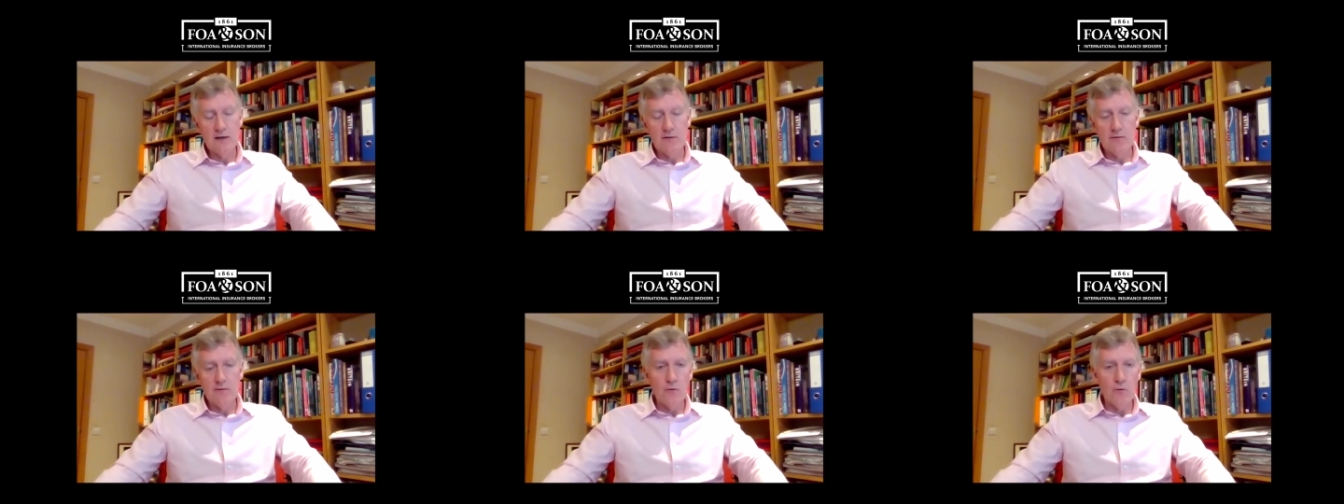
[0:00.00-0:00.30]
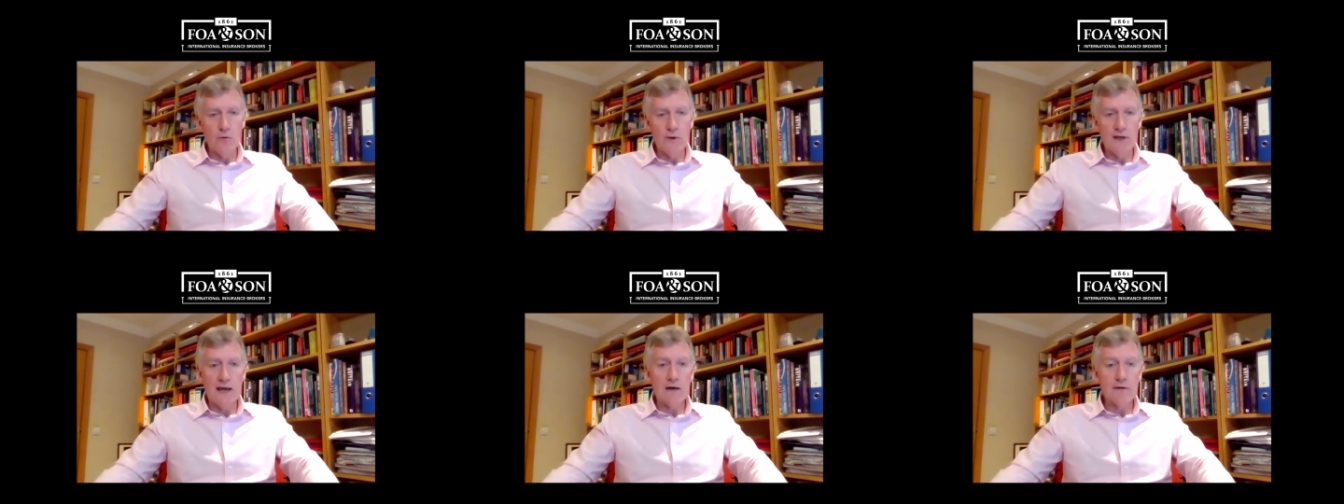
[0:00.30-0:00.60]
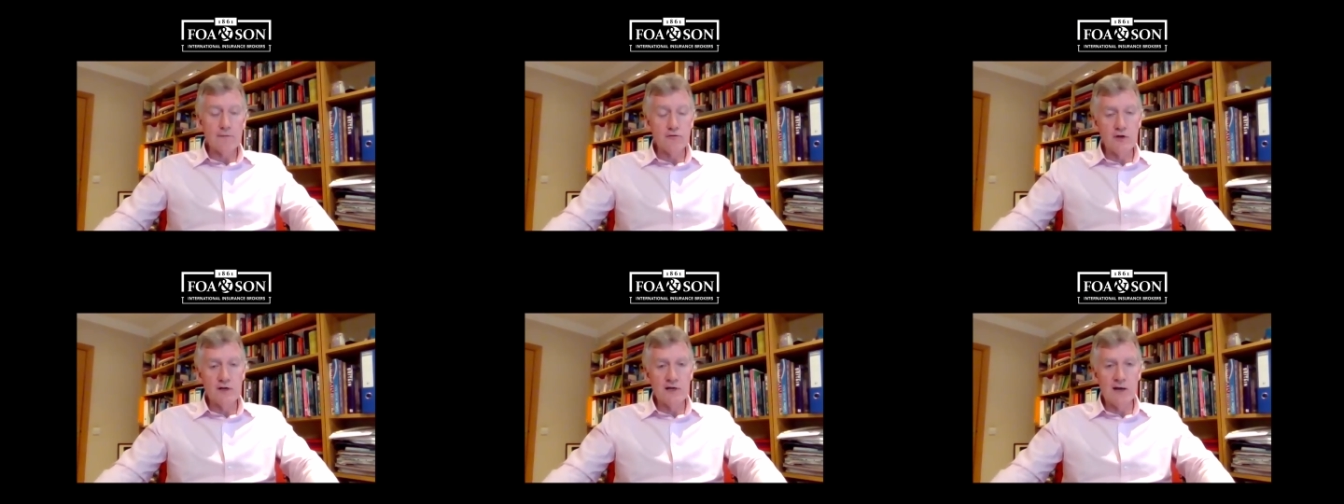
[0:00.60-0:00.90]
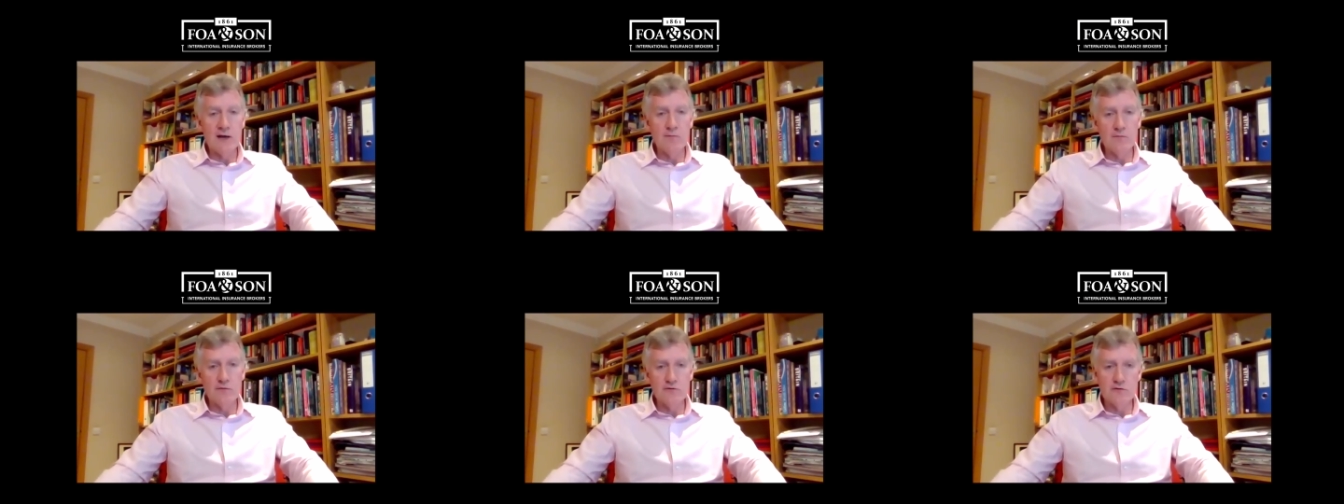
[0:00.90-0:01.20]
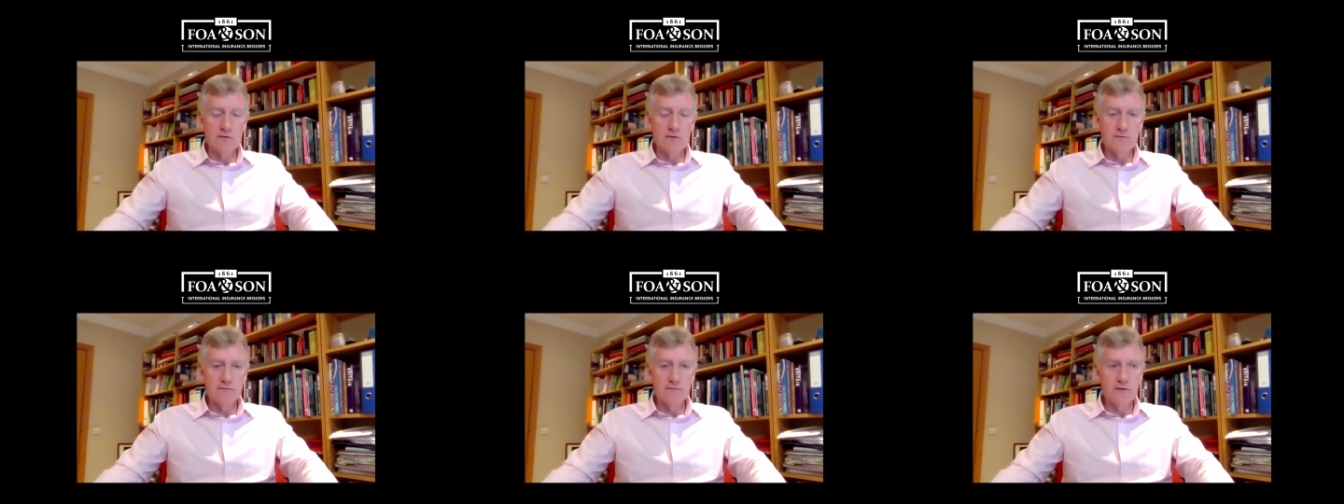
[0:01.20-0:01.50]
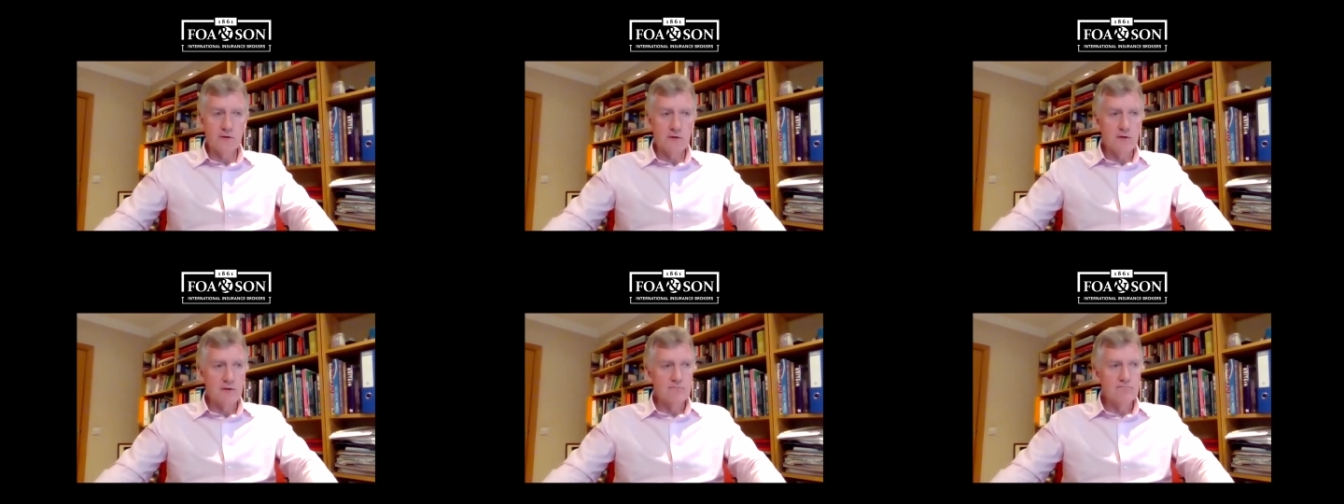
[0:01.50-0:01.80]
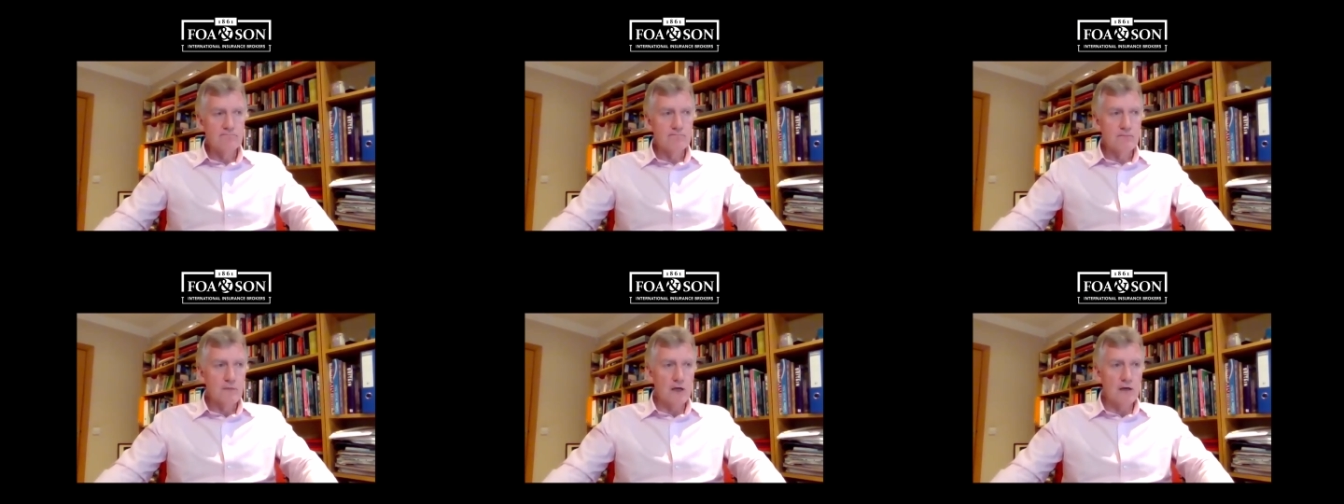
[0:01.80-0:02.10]
we act for a number of
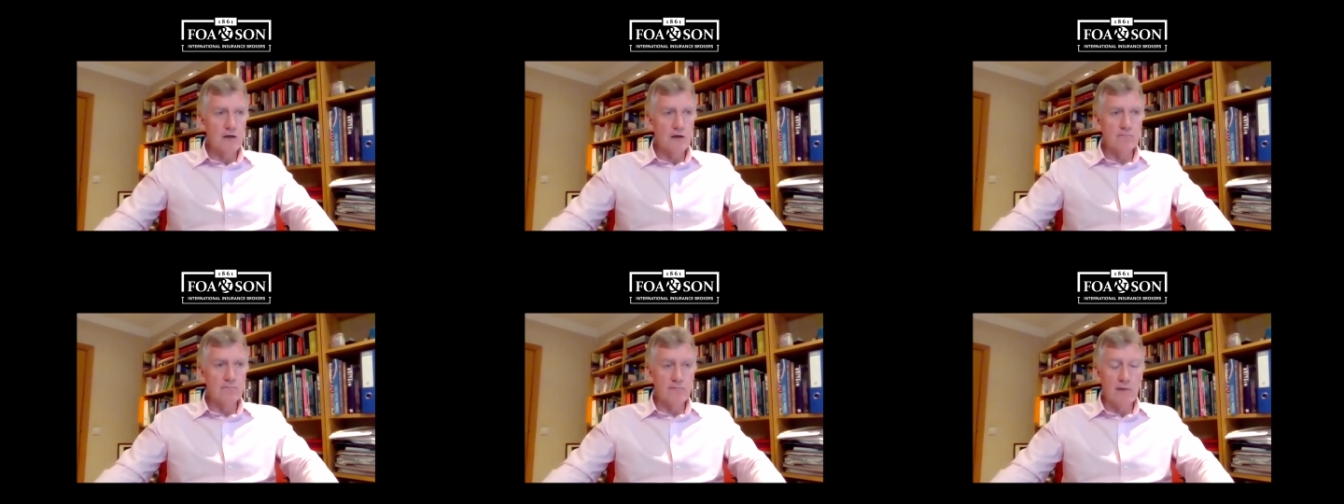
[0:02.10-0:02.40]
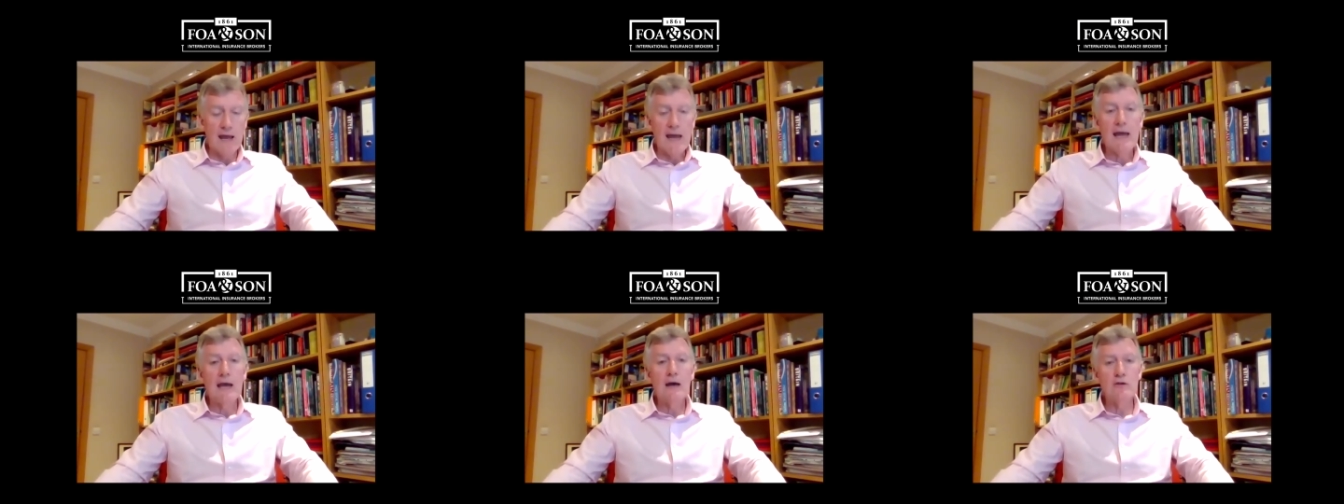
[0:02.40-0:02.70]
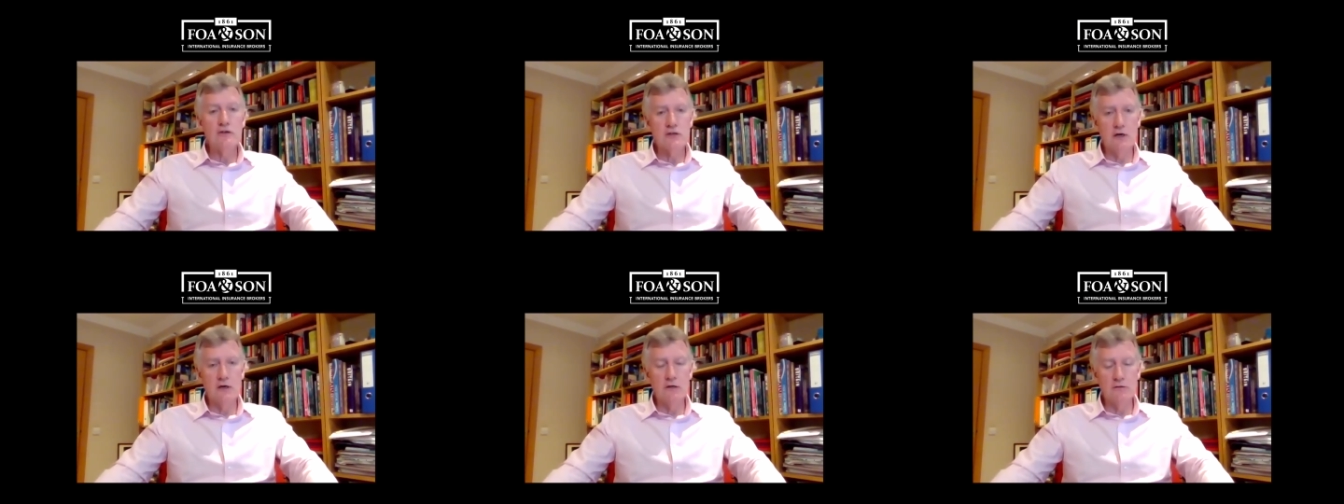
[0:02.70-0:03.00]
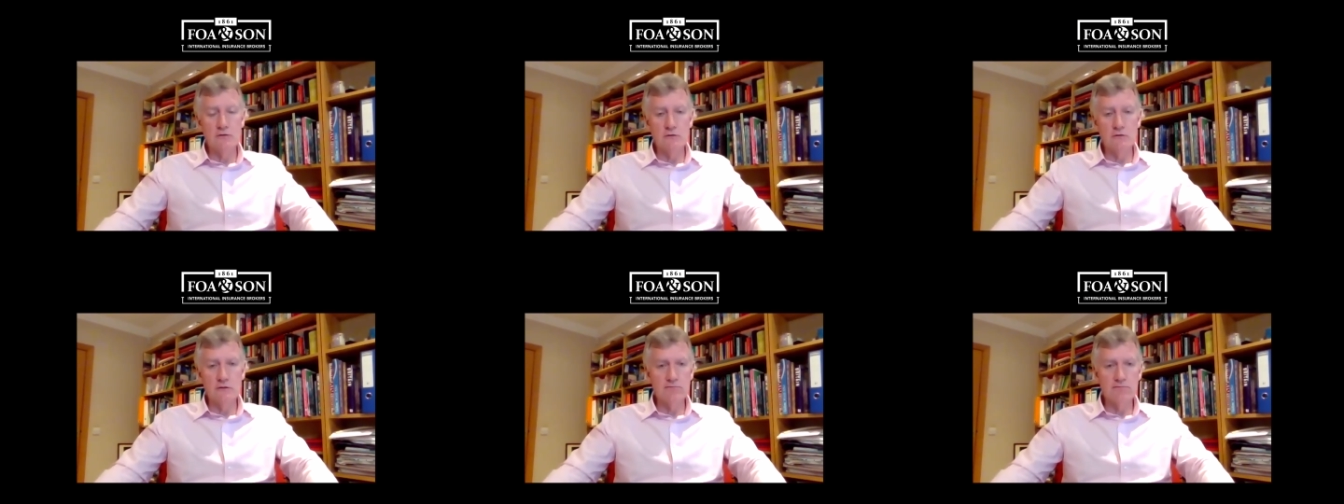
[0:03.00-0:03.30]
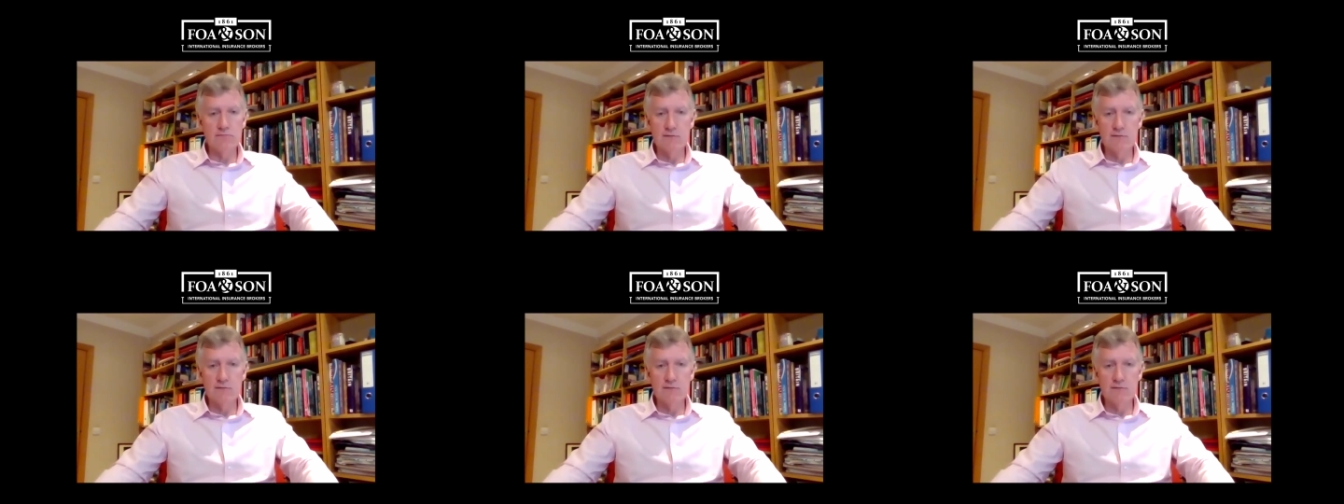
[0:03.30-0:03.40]
household